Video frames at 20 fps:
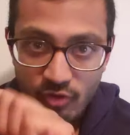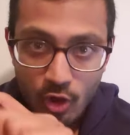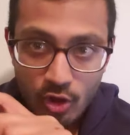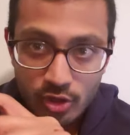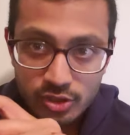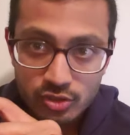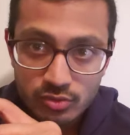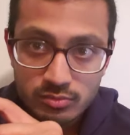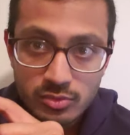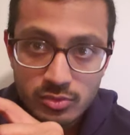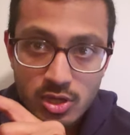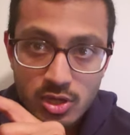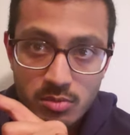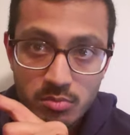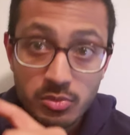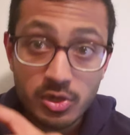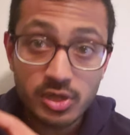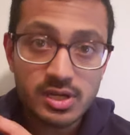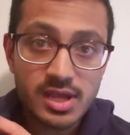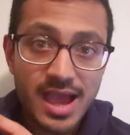volume,
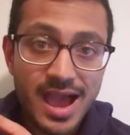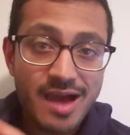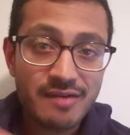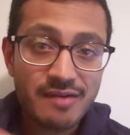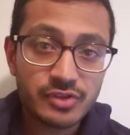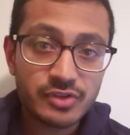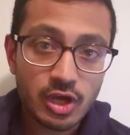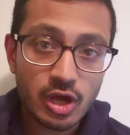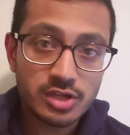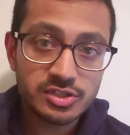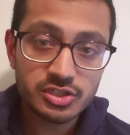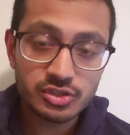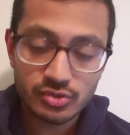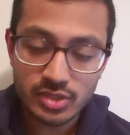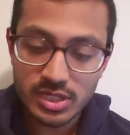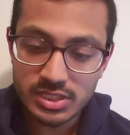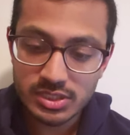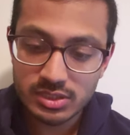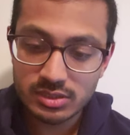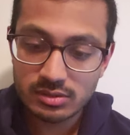but half the
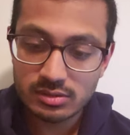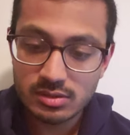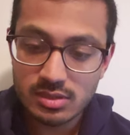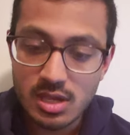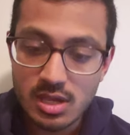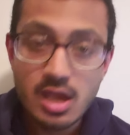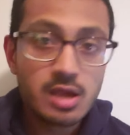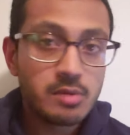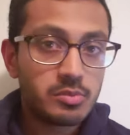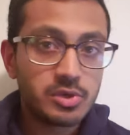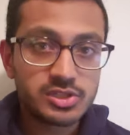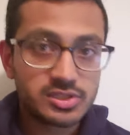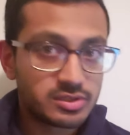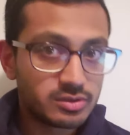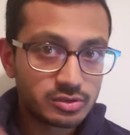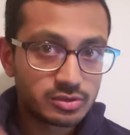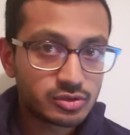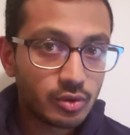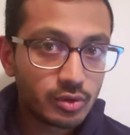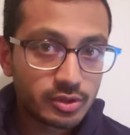concentration, but
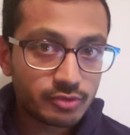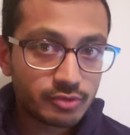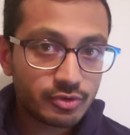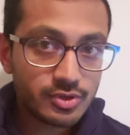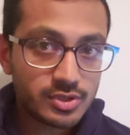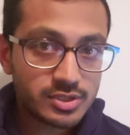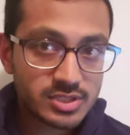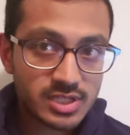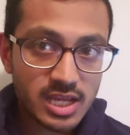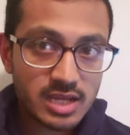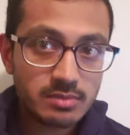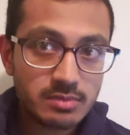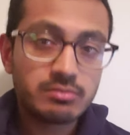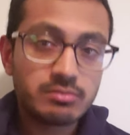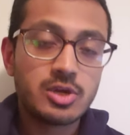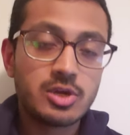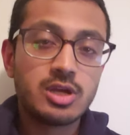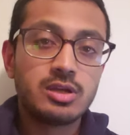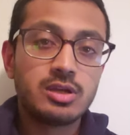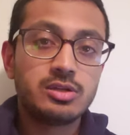still sold it for the same
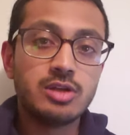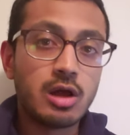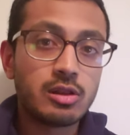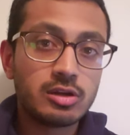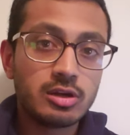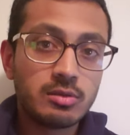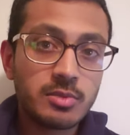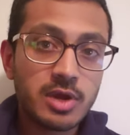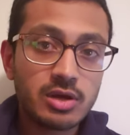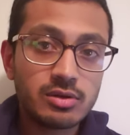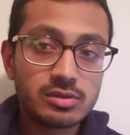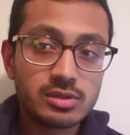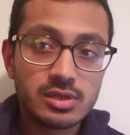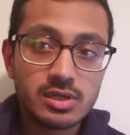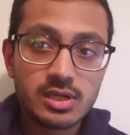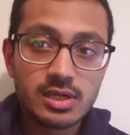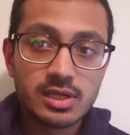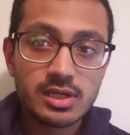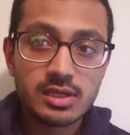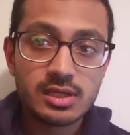dollar amount.
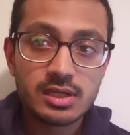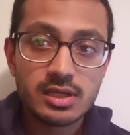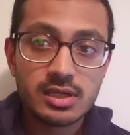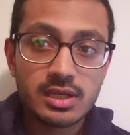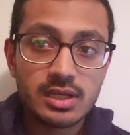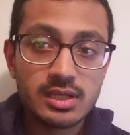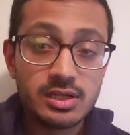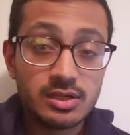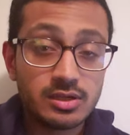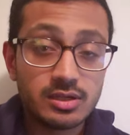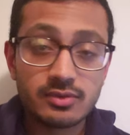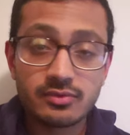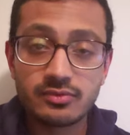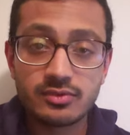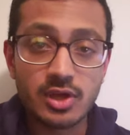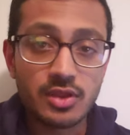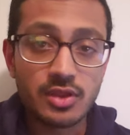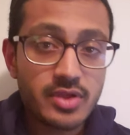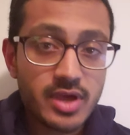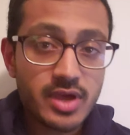He could have
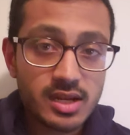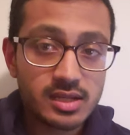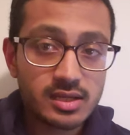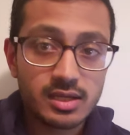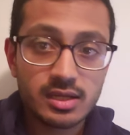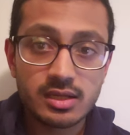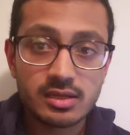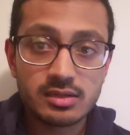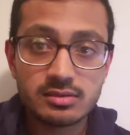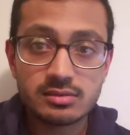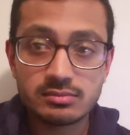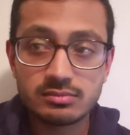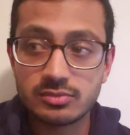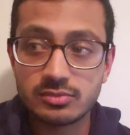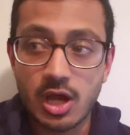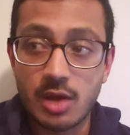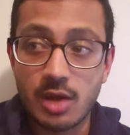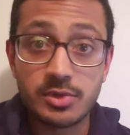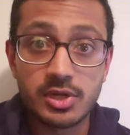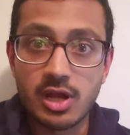done that, and
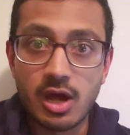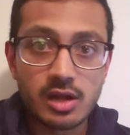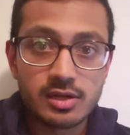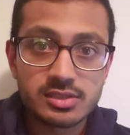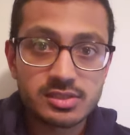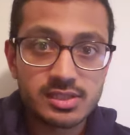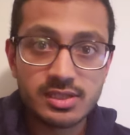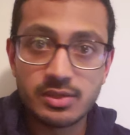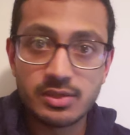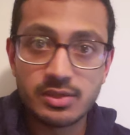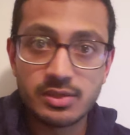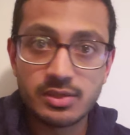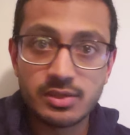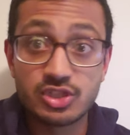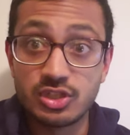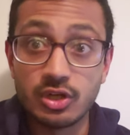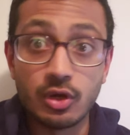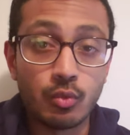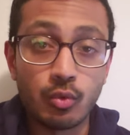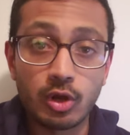I mean, honestly, it would
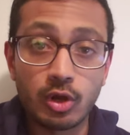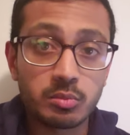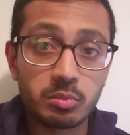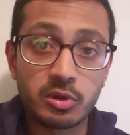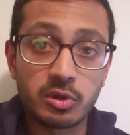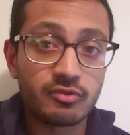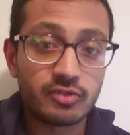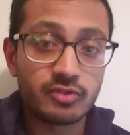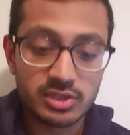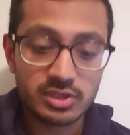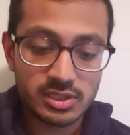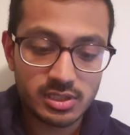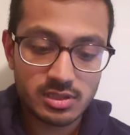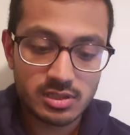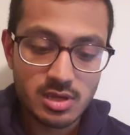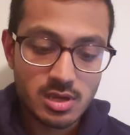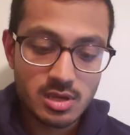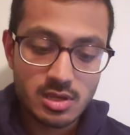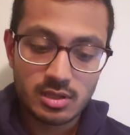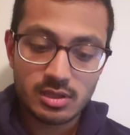still work perfectly.
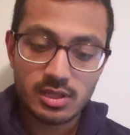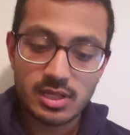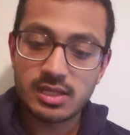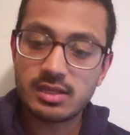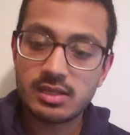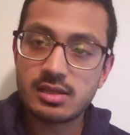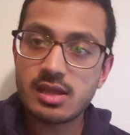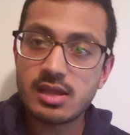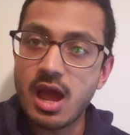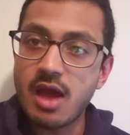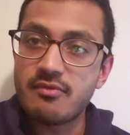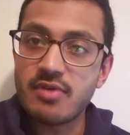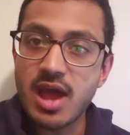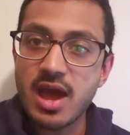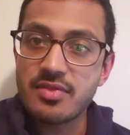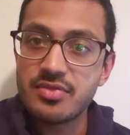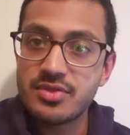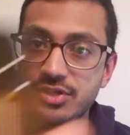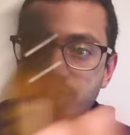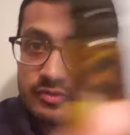Like, I've
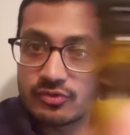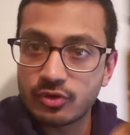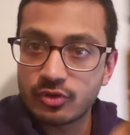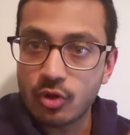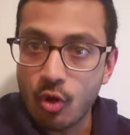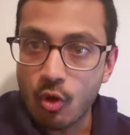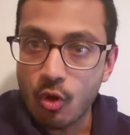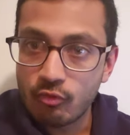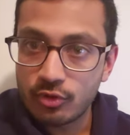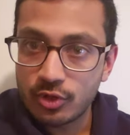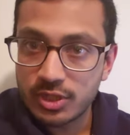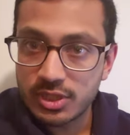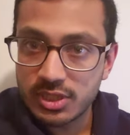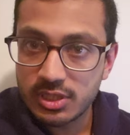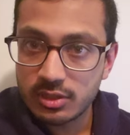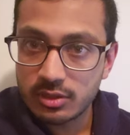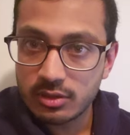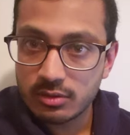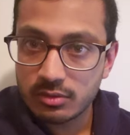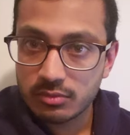had this for over a
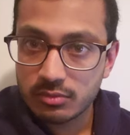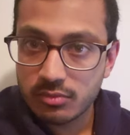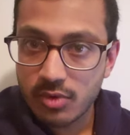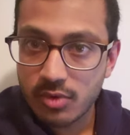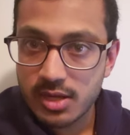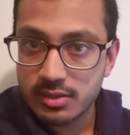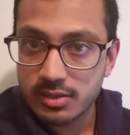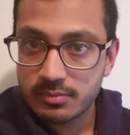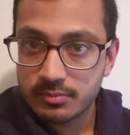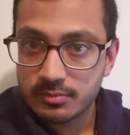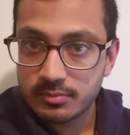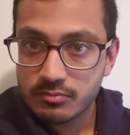year, right?